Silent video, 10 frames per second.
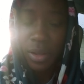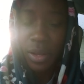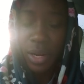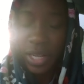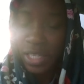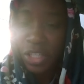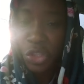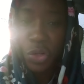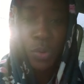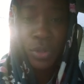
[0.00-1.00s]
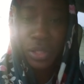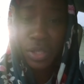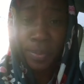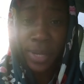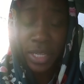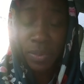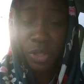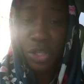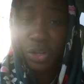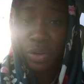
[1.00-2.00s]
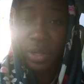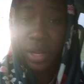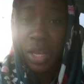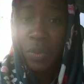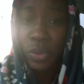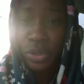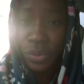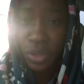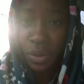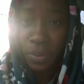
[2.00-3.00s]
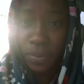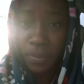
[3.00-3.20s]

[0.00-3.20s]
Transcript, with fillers: And as he chooses to bless materially, he will do so.